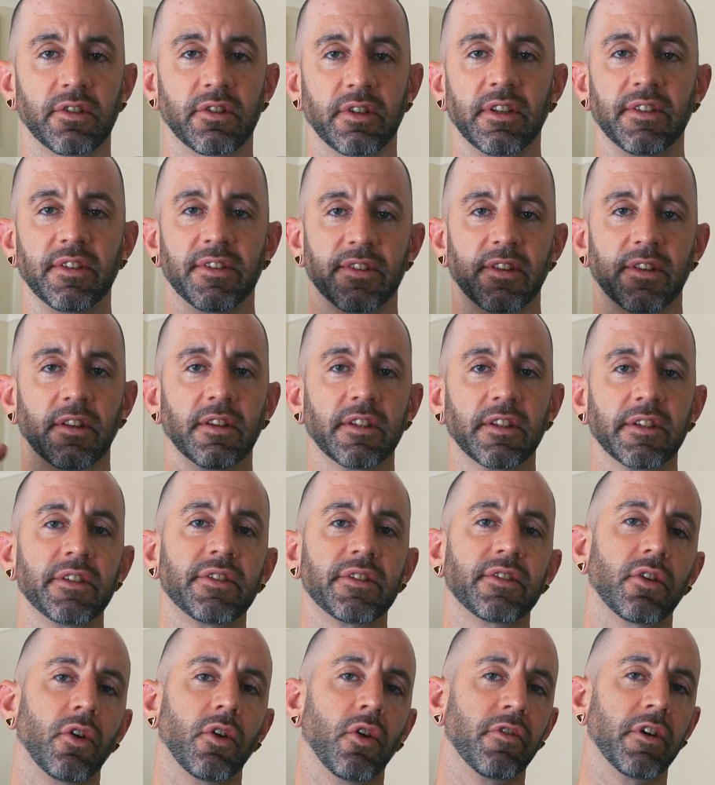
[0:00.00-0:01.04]
It's the
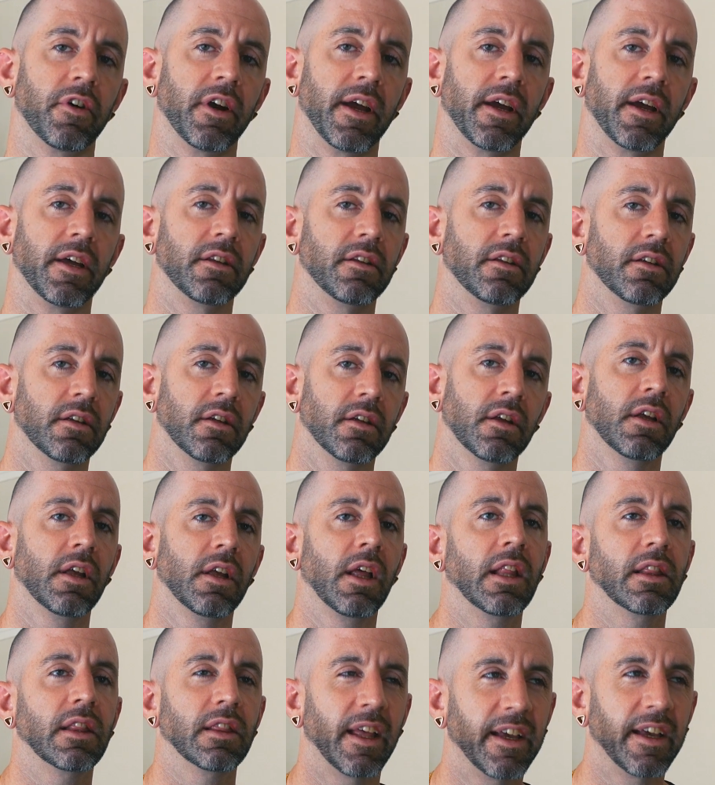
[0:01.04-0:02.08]
least overhead
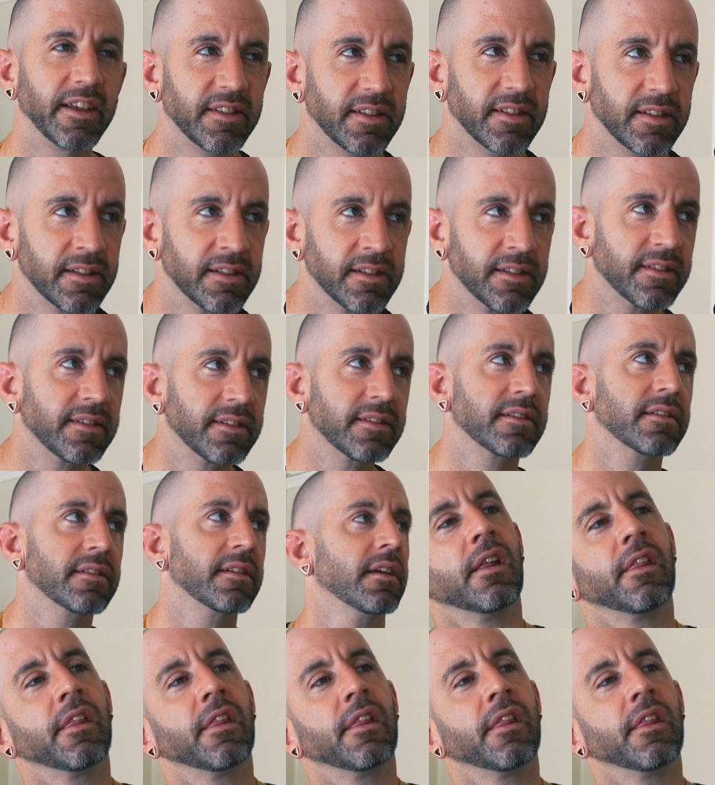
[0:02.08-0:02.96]
license